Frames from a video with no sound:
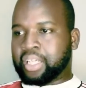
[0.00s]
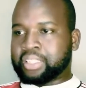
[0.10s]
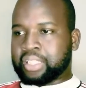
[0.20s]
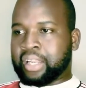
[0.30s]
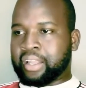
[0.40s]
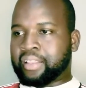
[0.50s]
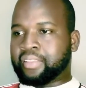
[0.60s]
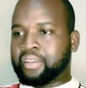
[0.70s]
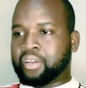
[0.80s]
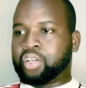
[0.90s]
That's
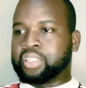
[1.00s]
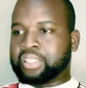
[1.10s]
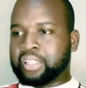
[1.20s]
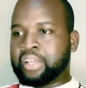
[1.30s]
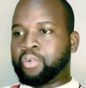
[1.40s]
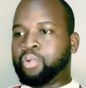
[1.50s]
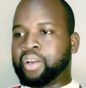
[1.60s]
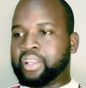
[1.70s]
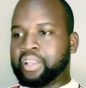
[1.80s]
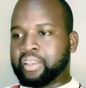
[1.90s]
another thing. Because if you